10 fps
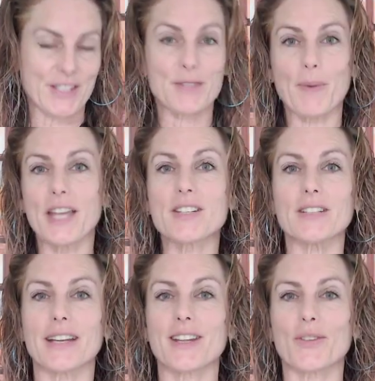this is page
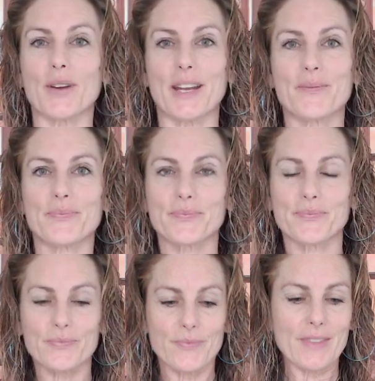93,
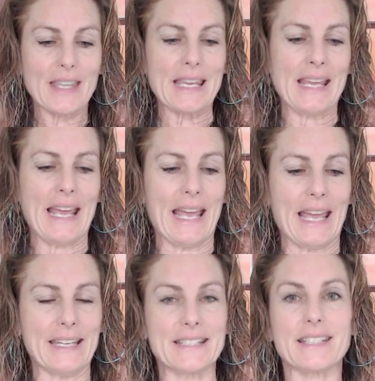
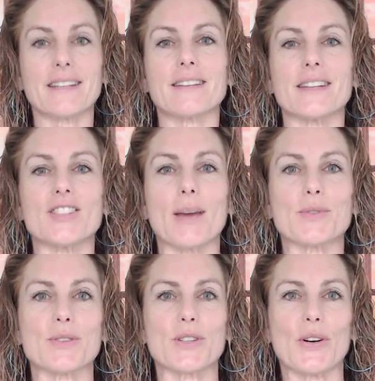and the
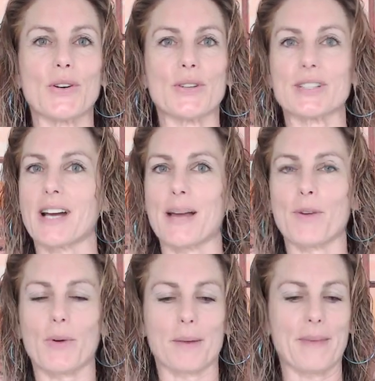chapter is called I'm
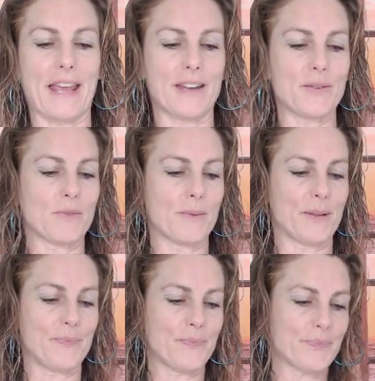a One Man
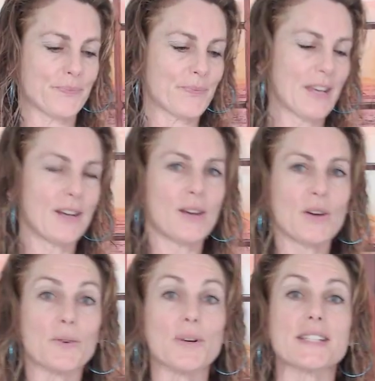Woman.
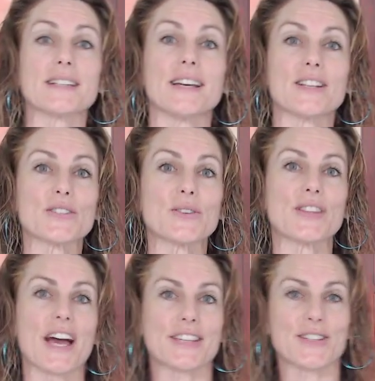Whistler,
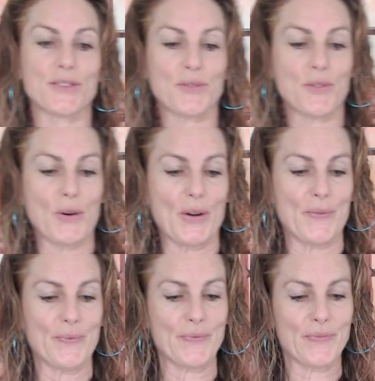2004.